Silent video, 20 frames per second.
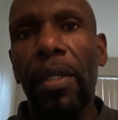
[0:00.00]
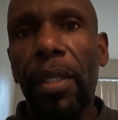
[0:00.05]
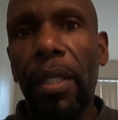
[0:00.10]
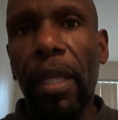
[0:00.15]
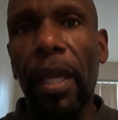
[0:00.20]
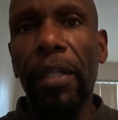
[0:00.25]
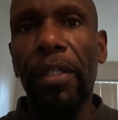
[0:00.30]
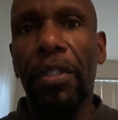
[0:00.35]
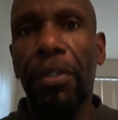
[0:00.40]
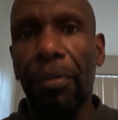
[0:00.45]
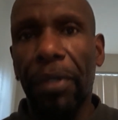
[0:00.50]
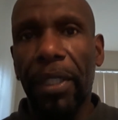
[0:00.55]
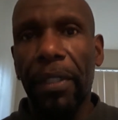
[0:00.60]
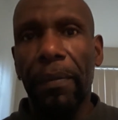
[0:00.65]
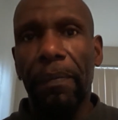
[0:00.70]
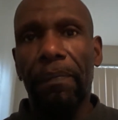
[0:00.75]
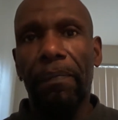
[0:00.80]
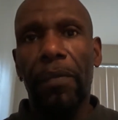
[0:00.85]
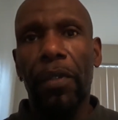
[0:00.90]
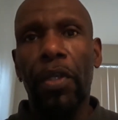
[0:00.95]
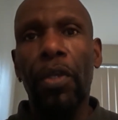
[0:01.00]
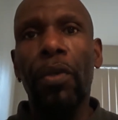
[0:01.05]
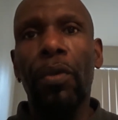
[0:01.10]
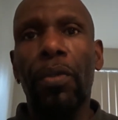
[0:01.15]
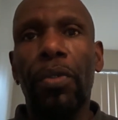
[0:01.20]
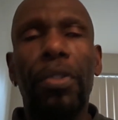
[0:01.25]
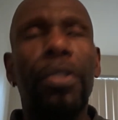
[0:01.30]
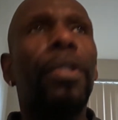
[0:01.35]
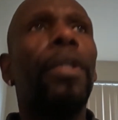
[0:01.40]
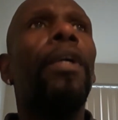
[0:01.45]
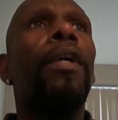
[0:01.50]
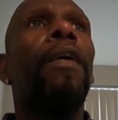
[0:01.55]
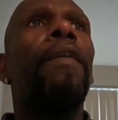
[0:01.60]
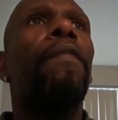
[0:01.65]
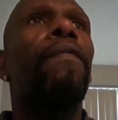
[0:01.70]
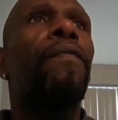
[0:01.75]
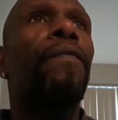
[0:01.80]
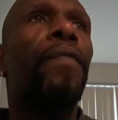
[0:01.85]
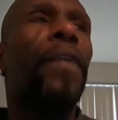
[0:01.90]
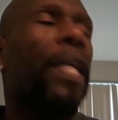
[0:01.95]
country. Huge.
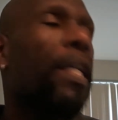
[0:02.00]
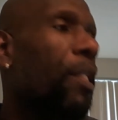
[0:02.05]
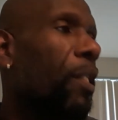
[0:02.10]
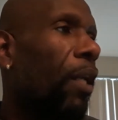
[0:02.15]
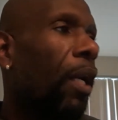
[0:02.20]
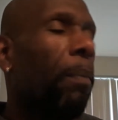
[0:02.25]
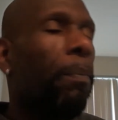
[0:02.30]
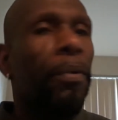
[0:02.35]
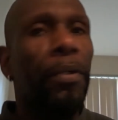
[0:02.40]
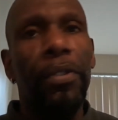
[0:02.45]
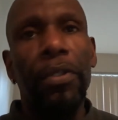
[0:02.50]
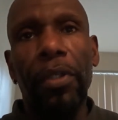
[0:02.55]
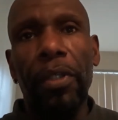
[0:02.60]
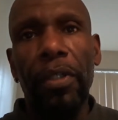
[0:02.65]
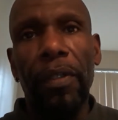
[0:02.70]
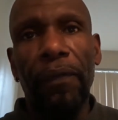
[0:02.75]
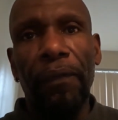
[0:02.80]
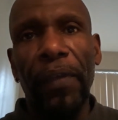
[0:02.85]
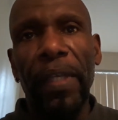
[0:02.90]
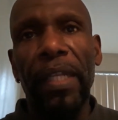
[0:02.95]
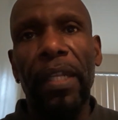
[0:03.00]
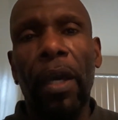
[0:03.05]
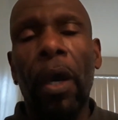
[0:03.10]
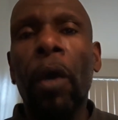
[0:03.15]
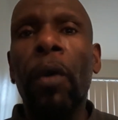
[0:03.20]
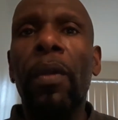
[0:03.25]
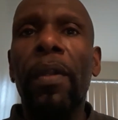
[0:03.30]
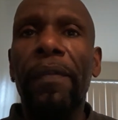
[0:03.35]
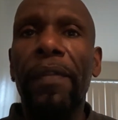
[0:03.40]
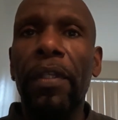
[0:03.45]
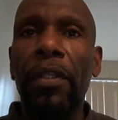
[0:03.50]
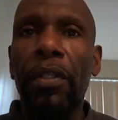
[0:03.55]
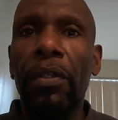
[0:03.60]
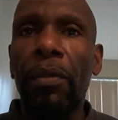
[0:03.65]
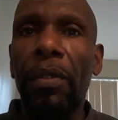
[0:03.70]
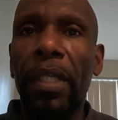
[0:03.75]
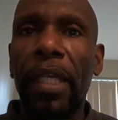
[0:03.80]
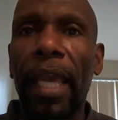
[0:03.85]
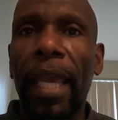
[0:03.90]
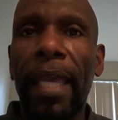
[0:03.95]
For example, you could fit the whole of the
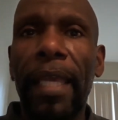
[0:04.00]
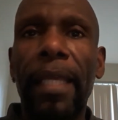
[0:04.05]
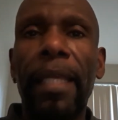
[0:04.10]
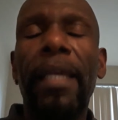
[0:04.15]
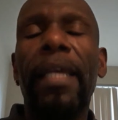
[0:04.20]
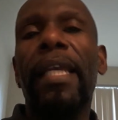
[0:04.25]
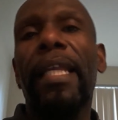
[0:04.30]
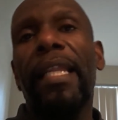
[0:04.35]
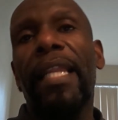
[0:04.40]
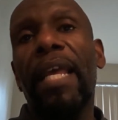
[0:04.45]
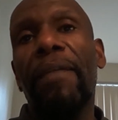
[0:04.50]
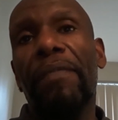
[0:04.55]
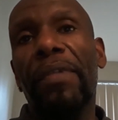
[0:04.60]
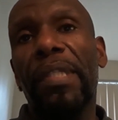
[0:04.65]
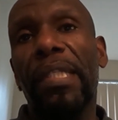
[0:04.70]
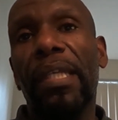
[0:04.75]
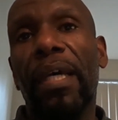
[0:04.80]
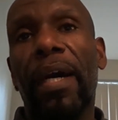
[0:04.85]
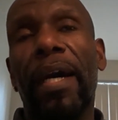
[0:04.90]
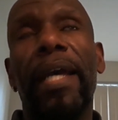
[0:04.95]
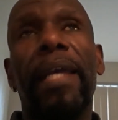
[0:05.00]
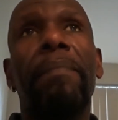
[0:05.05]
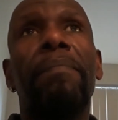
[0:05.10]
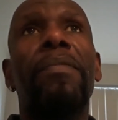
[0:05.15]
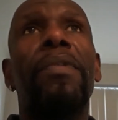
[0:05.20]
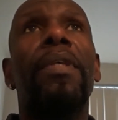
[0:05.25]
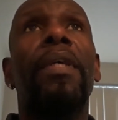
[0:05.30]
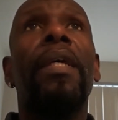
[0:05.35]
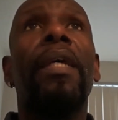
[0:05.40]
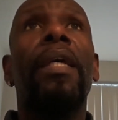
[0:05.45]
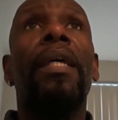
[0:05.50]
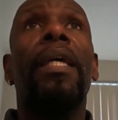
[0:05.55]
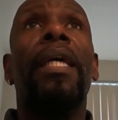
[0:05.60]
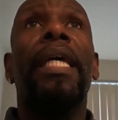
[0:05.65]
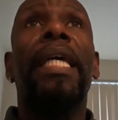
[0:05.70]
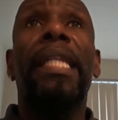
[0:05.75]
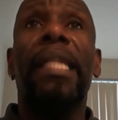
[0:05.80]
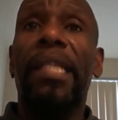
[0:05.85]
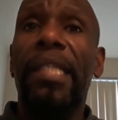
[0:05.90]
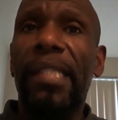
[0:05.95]
UK 11 times
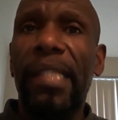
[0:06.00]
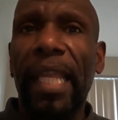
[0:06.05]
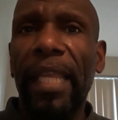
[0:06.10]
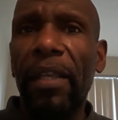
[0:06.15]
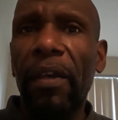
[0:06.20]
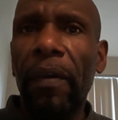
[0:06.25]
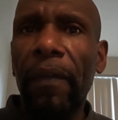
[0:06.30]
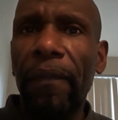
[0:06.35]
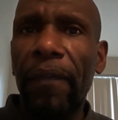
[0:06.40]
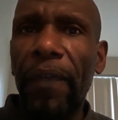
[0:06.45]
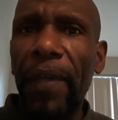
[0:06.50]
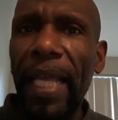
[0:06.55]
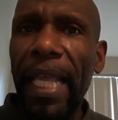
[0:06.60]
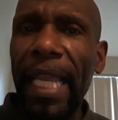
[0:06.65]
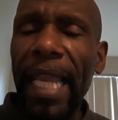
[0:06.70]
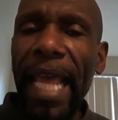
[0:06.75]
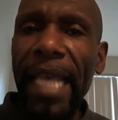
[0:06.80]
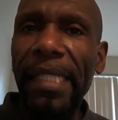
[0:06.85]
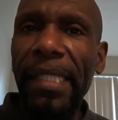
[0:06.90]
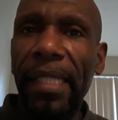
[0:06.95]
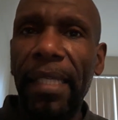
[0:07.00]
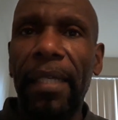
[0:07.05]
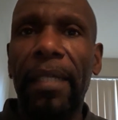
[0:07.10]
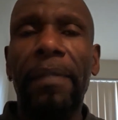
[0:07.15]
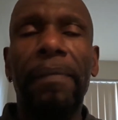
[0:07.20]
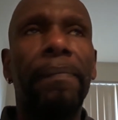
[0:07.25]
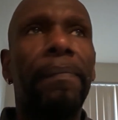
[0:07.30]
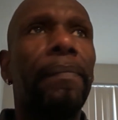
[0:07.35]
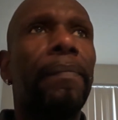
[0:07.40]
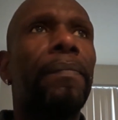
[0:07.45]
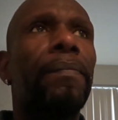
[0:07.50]
in the state of Alaska.